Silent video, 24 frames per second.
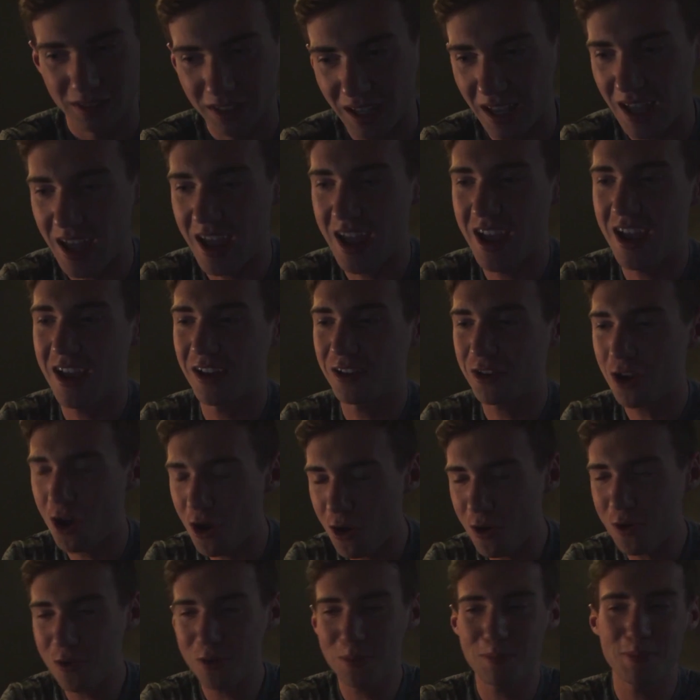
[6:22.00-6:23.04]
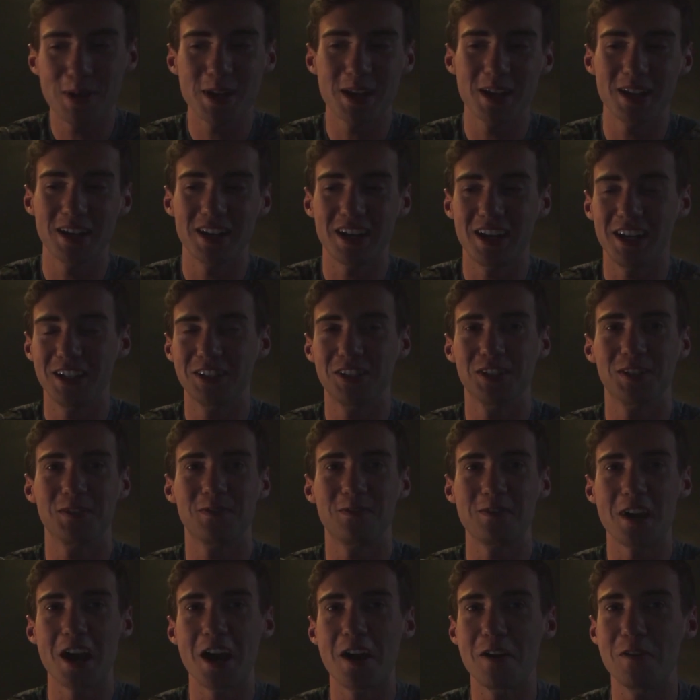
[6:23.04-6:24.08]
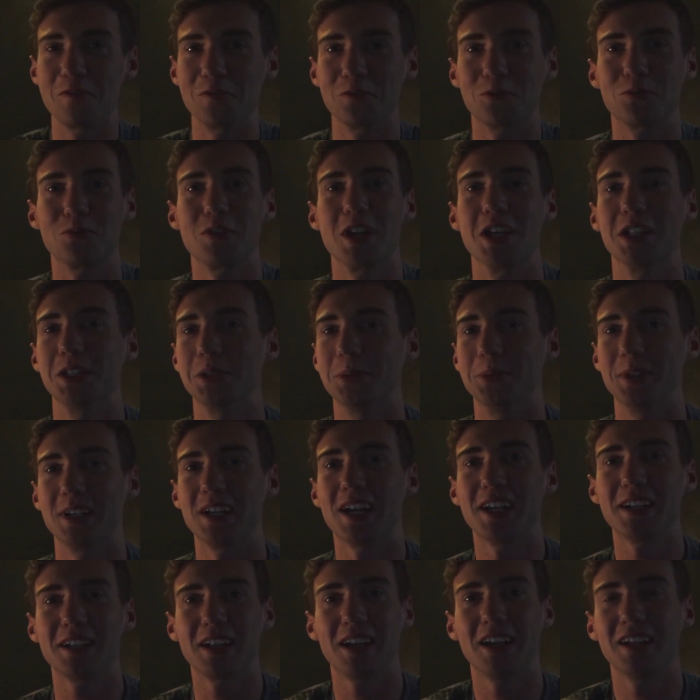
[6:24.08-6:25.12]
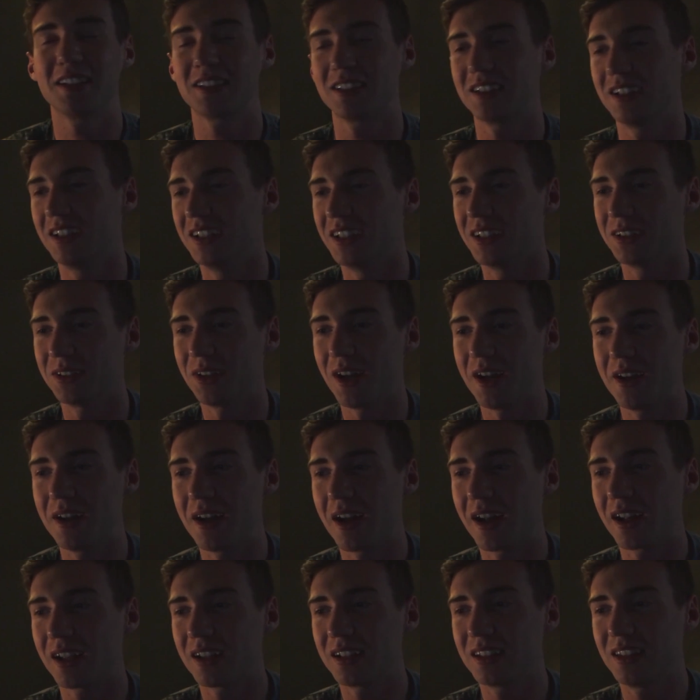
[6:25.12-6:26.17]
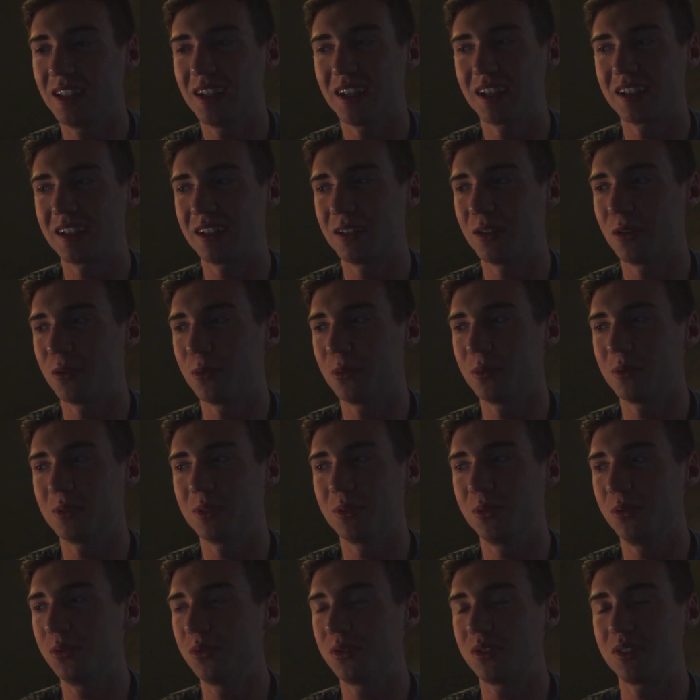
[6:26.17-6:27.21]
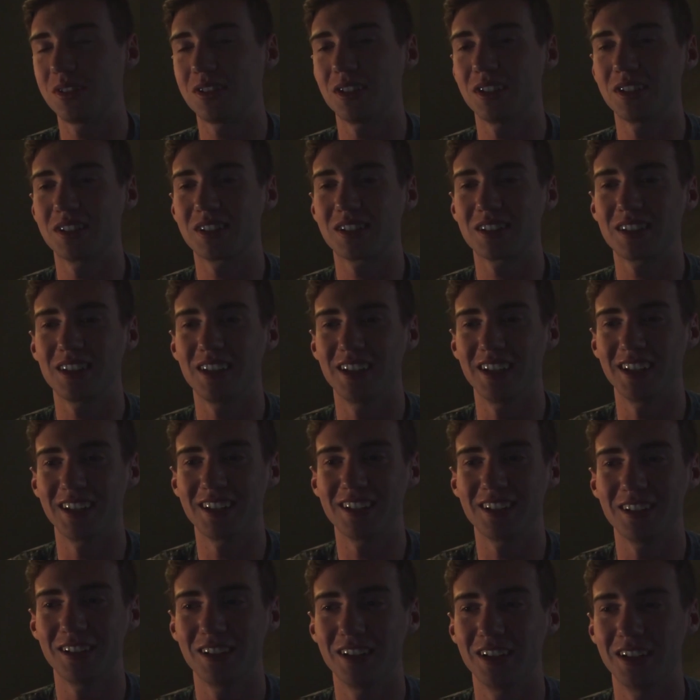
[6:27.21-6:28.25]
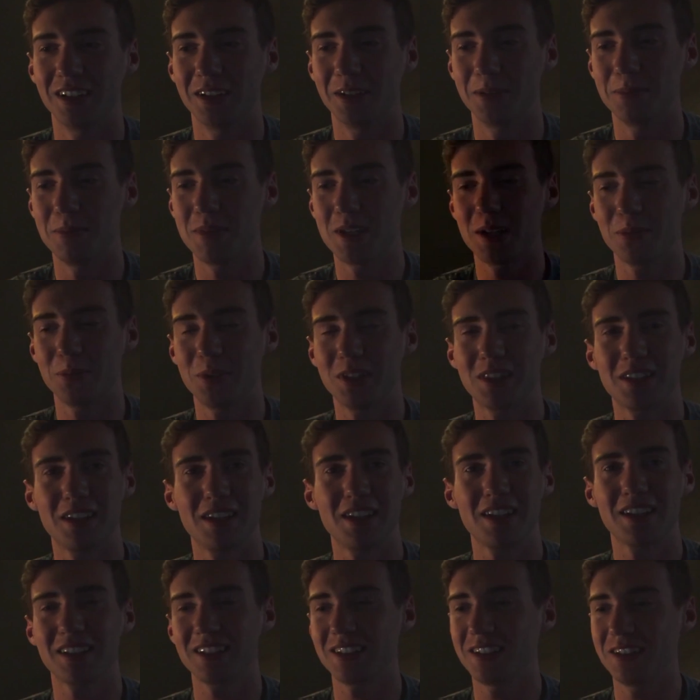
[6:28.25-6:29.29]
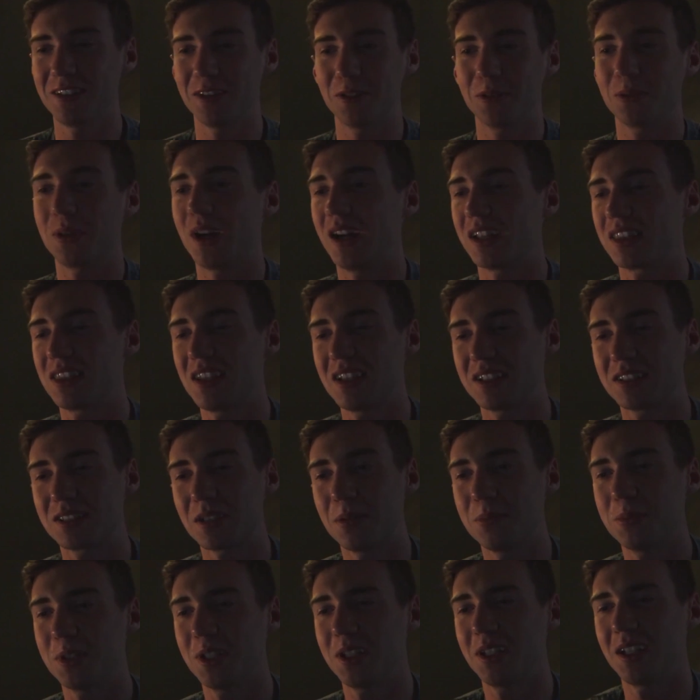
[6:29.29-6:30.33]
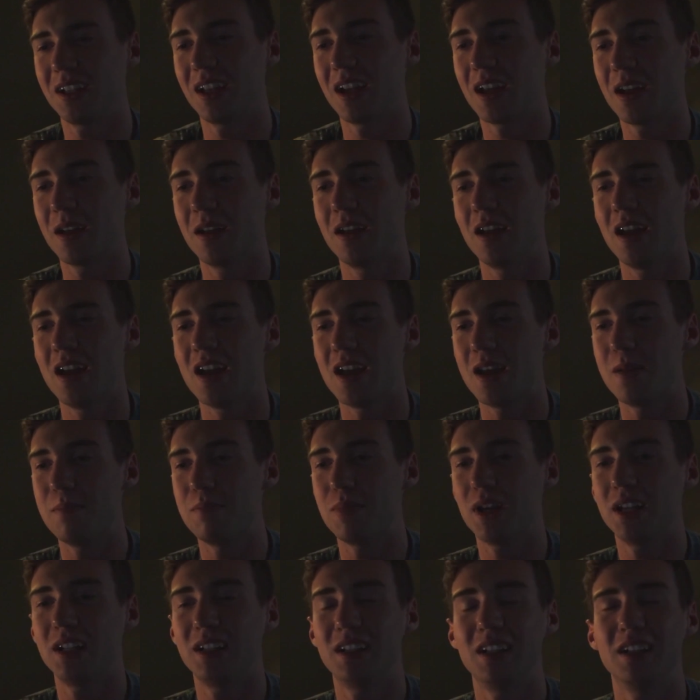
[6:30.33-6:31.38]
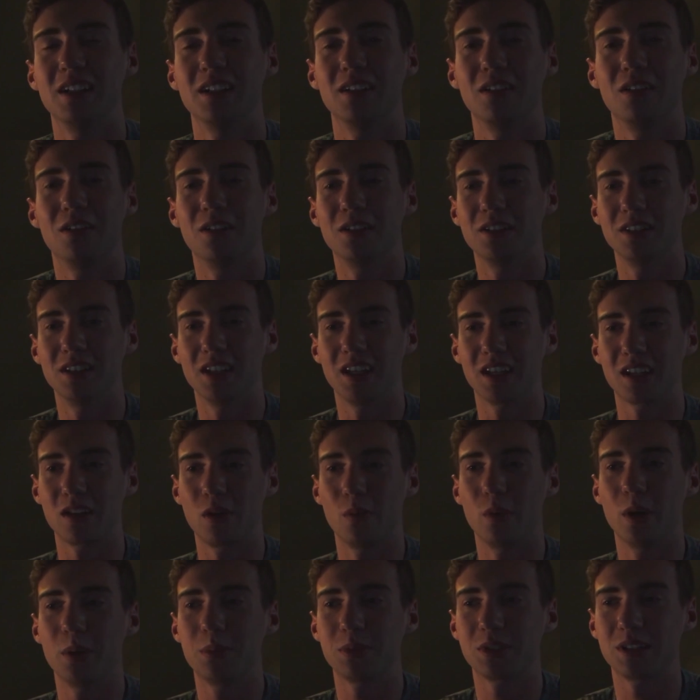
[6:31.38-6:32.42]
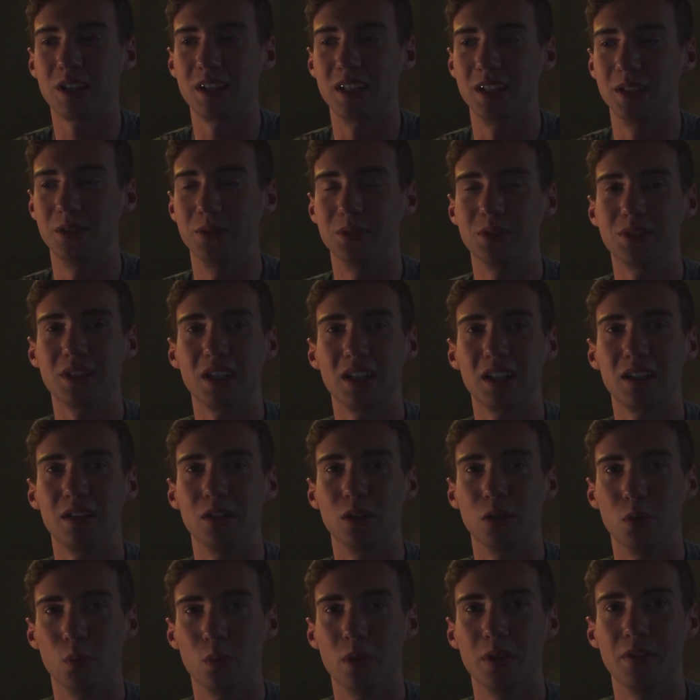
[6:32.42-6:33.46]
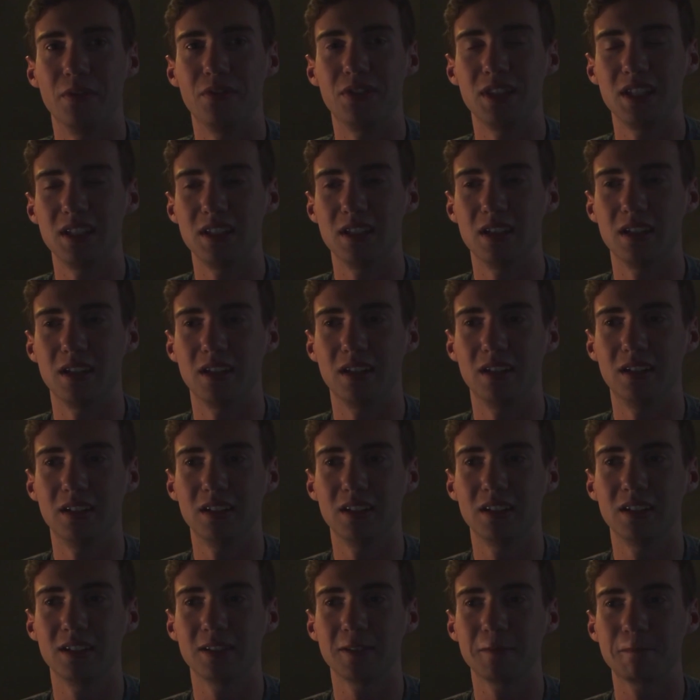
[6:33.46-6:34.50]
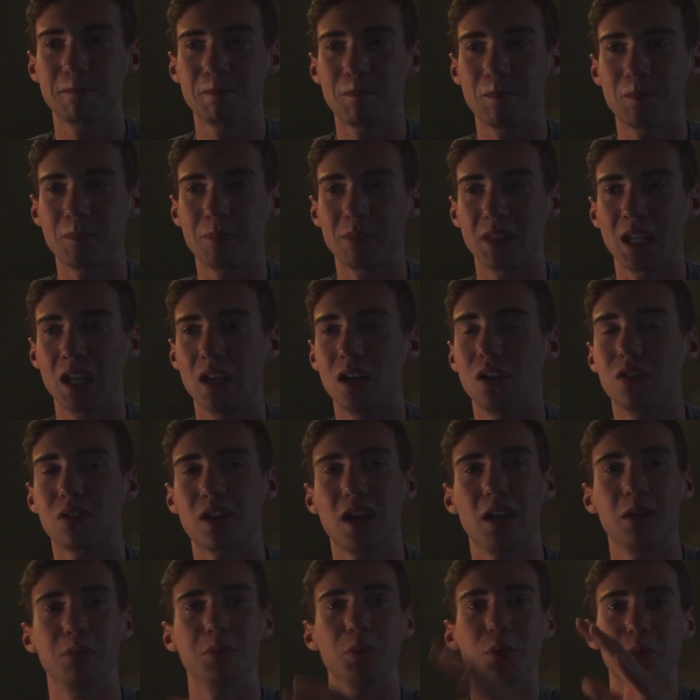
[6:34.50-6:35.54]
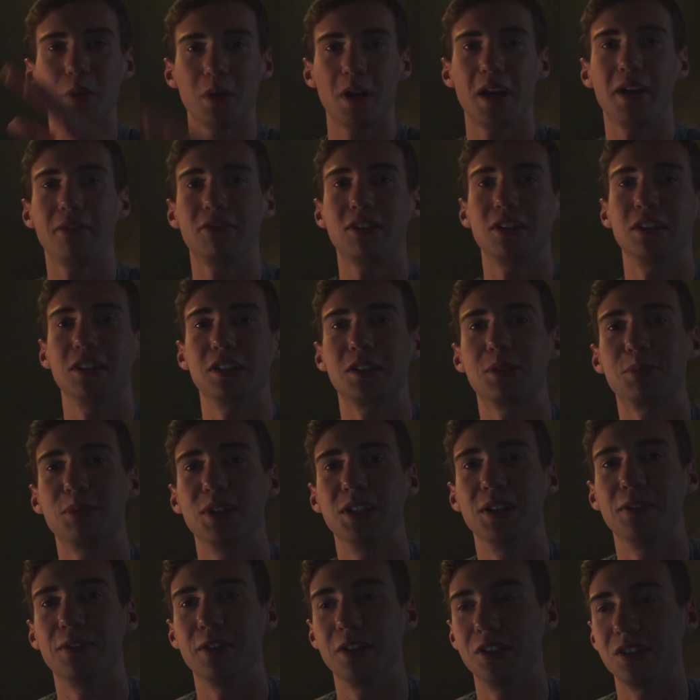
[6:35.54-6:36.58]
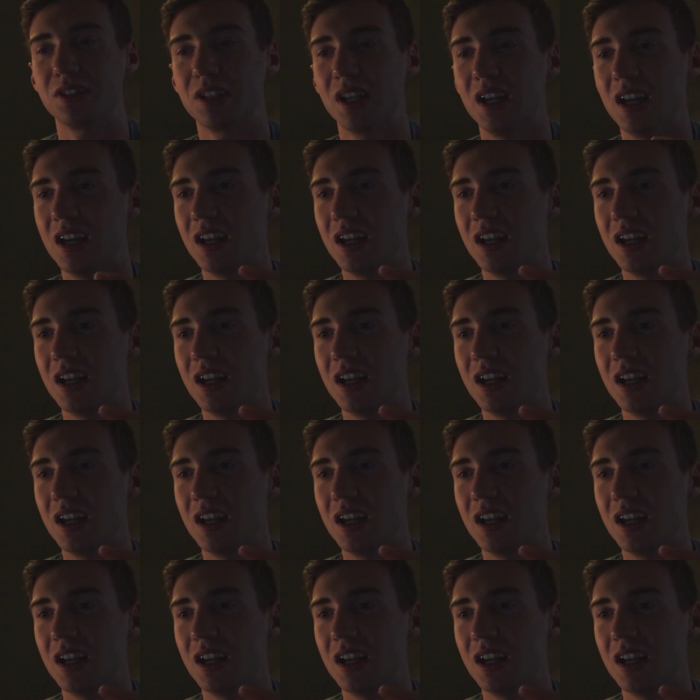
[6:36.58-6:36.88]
And CodePen I just found randomly. I like, it was just like, man, what the heck? I think somebody embedded it on like a website, and it was like, one of the okay, well, I have to explain it first.